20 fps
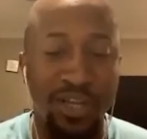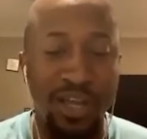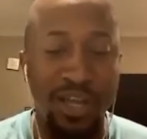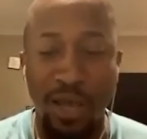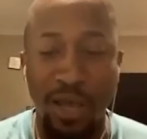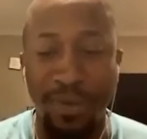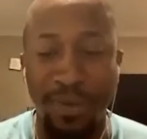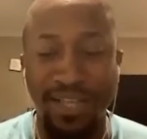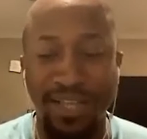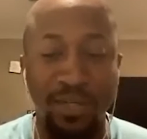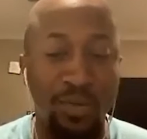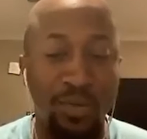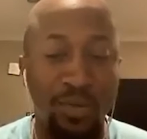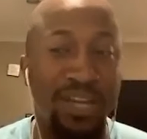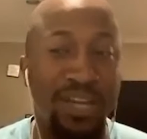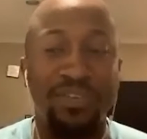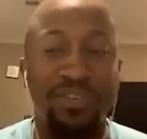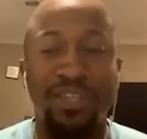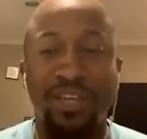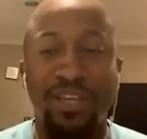about to lose
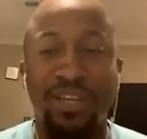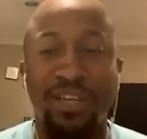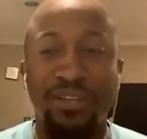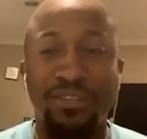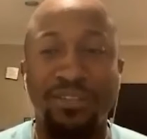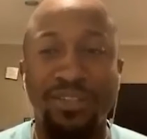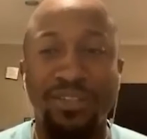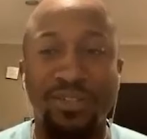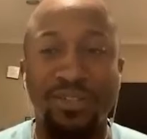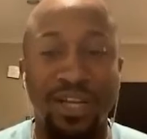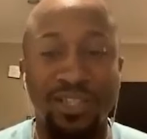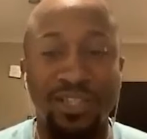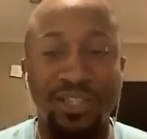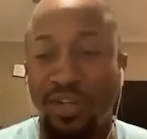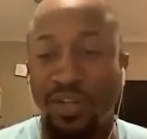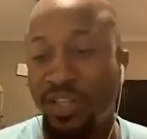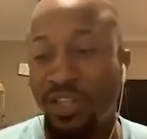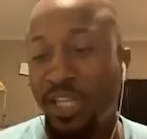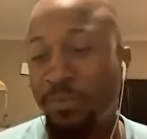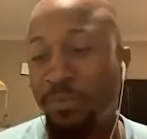everything. So I just
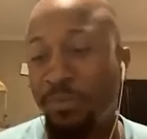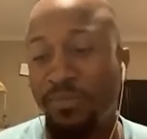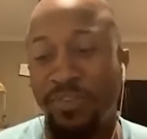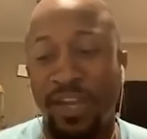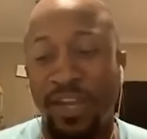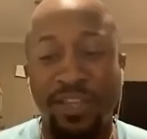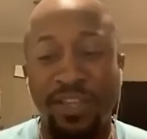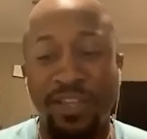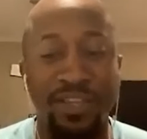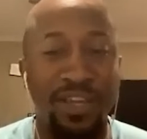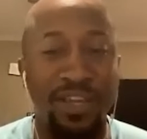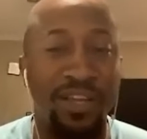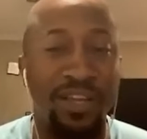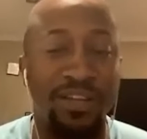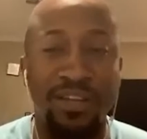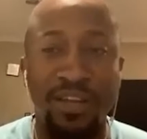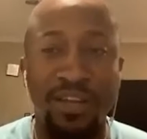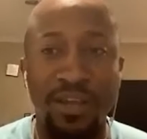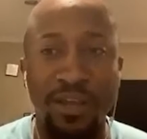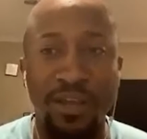took a leap of faith
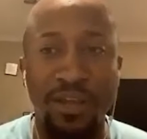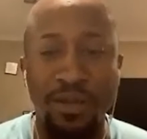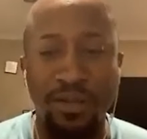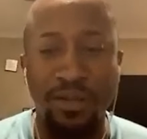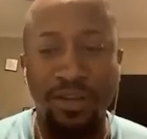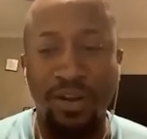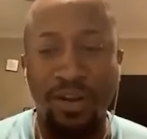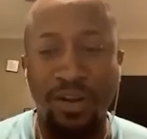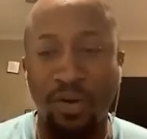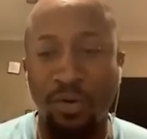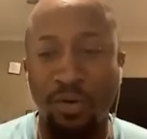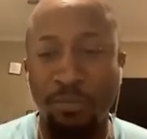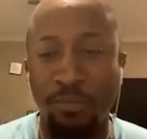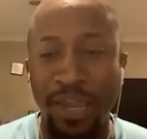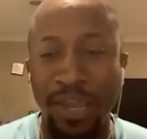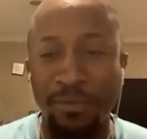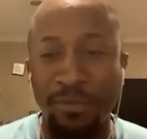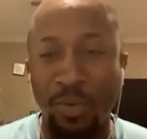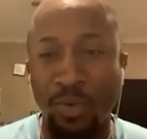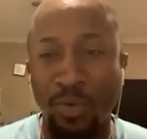and,
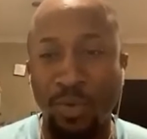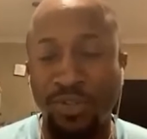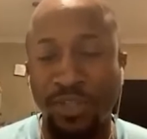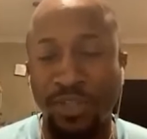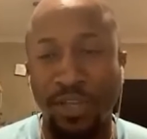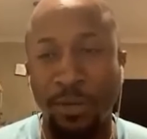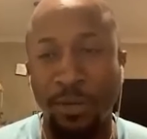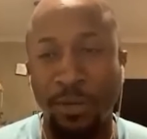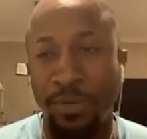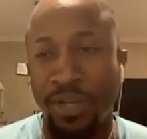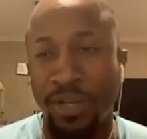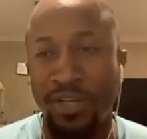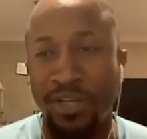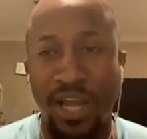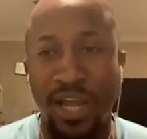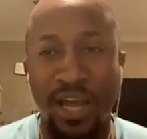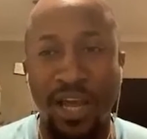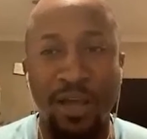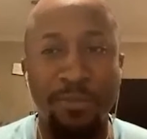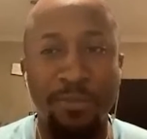made moves to get a better
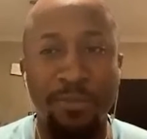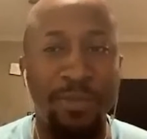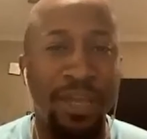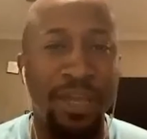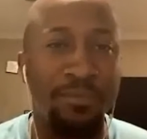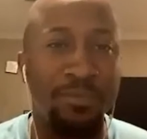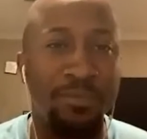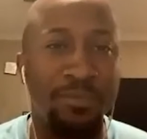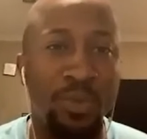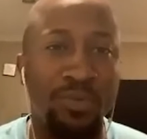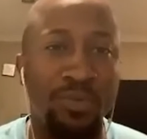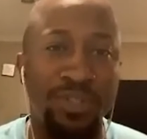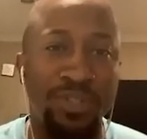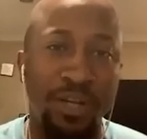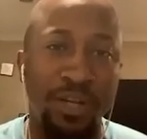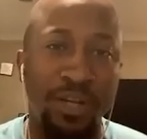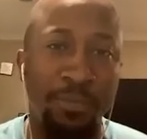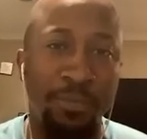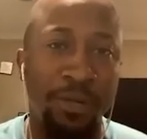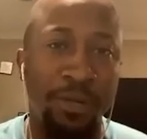job, made moves to
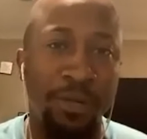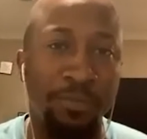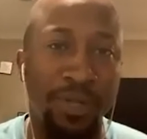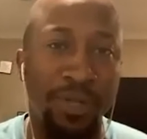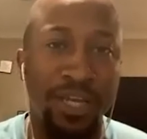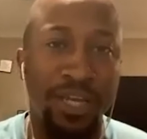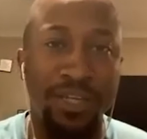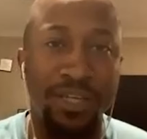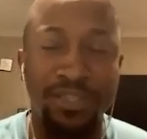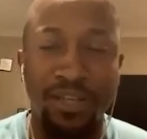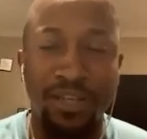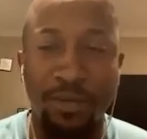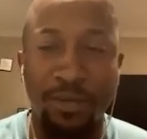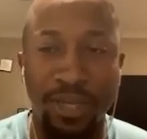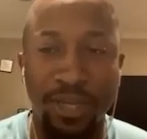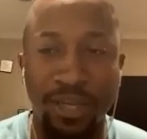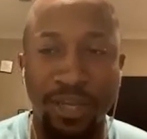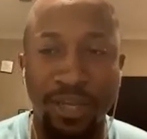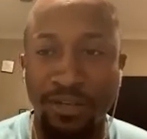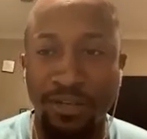get a better place. And I
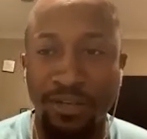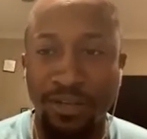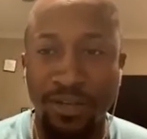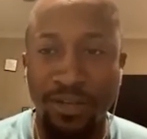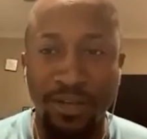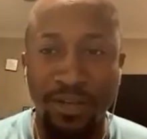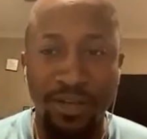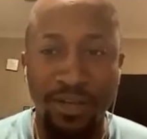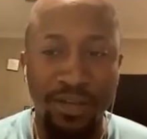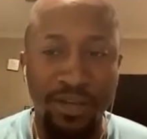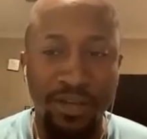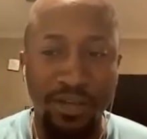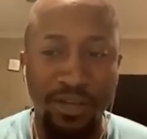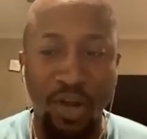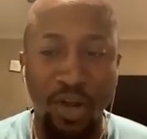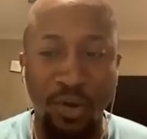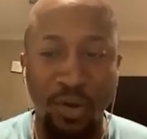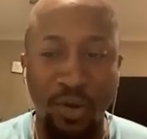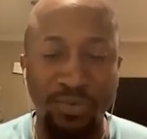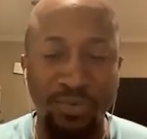mean,
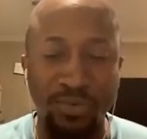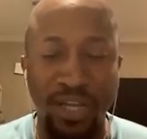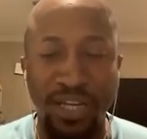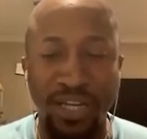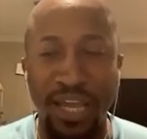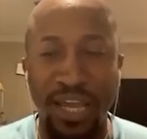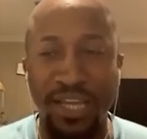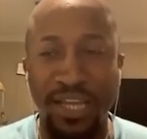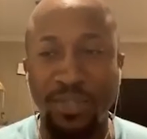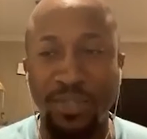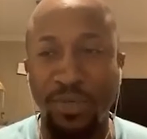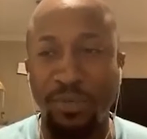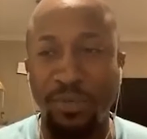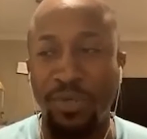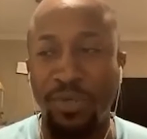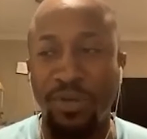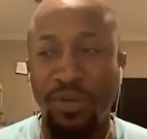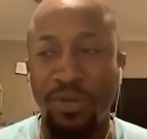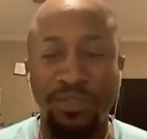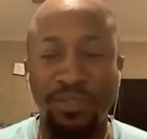that's why last week
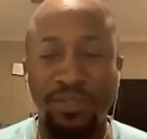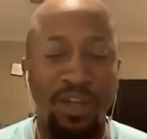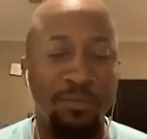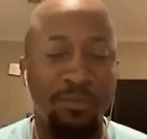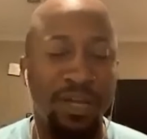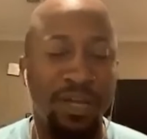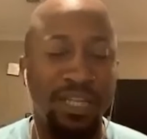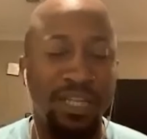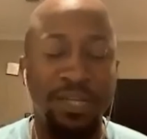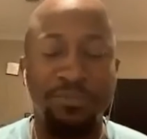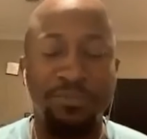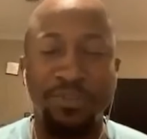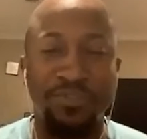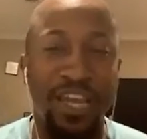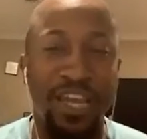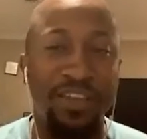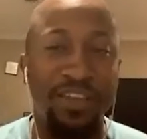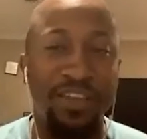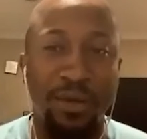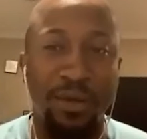when you guys were talking about leaps of
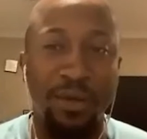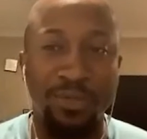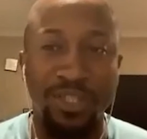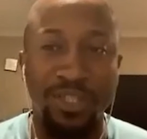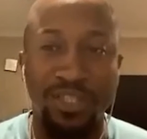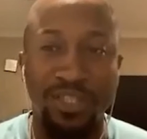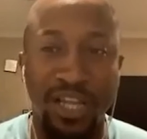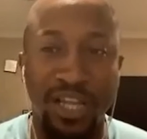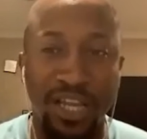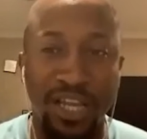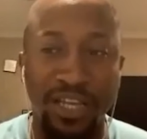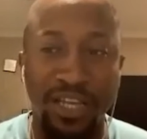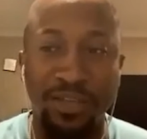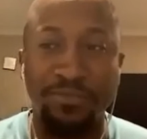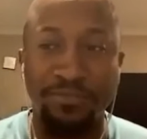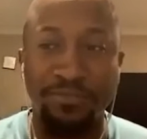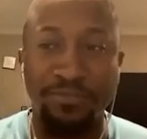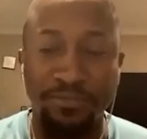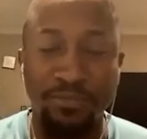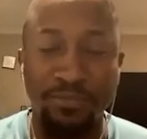faith, I was just like,
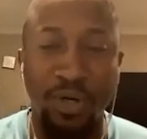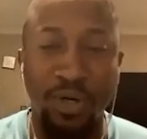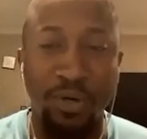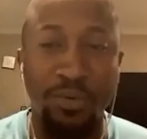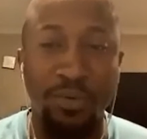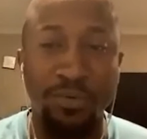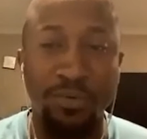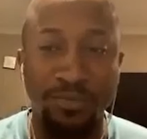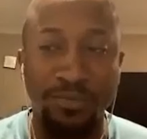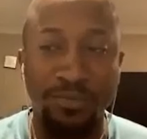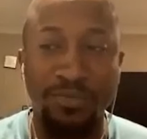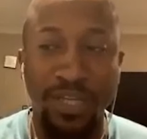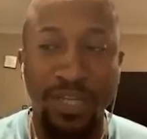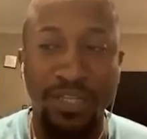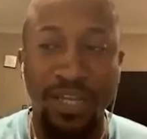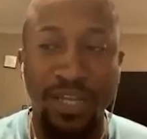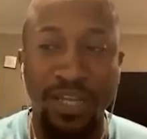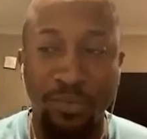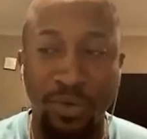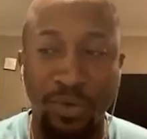bro,
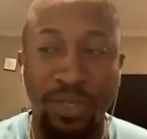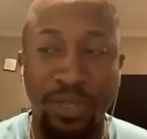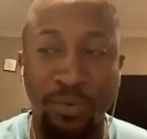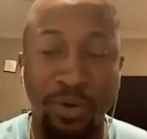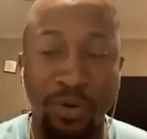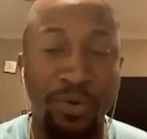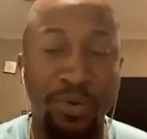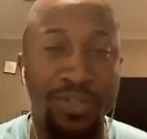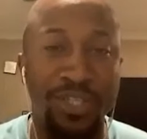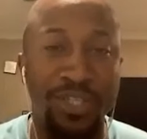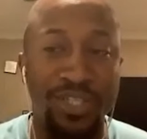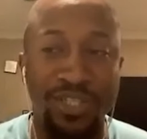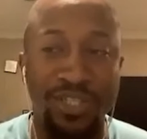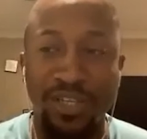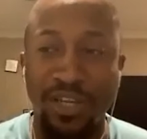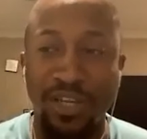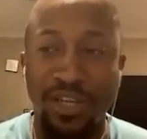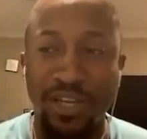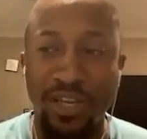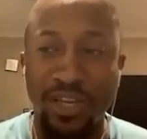it really works.
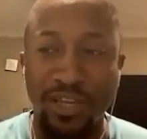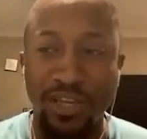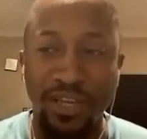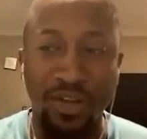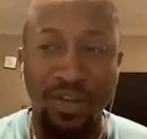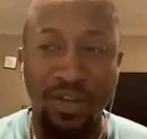It